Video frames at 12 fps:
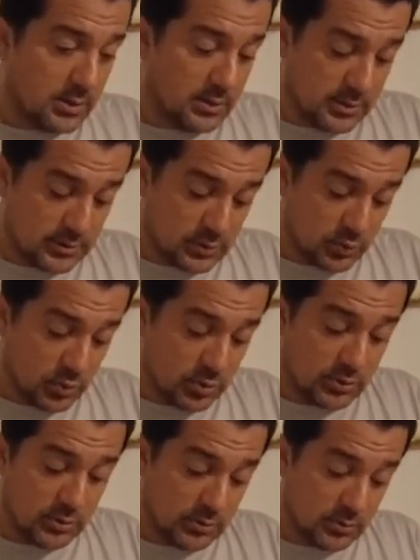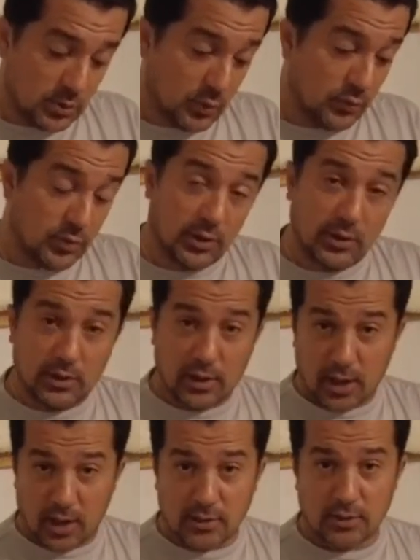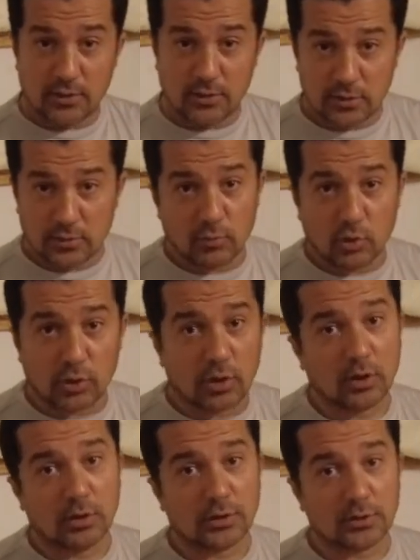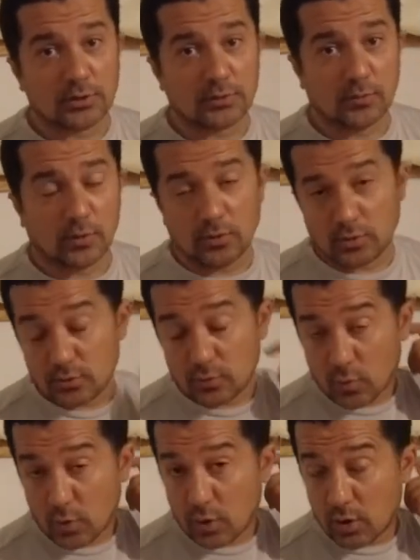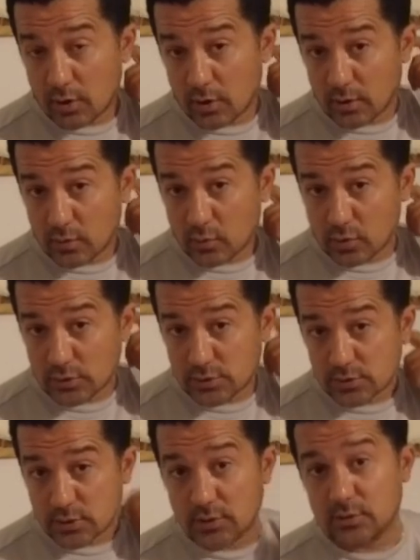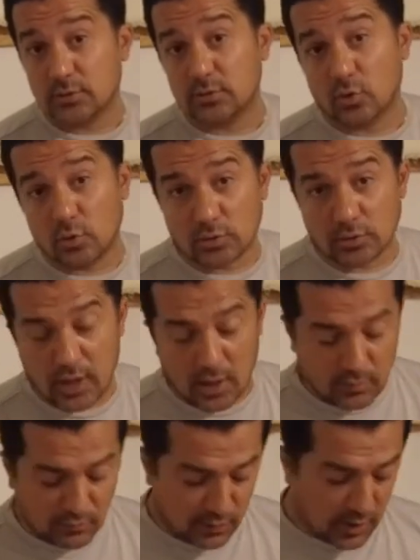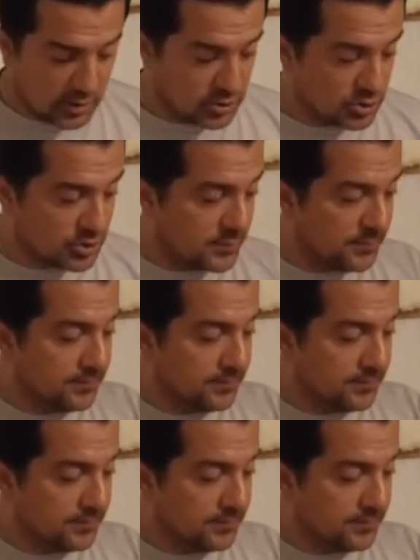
This would hopefully add a little more color while you're walking in the woods in total camouflage.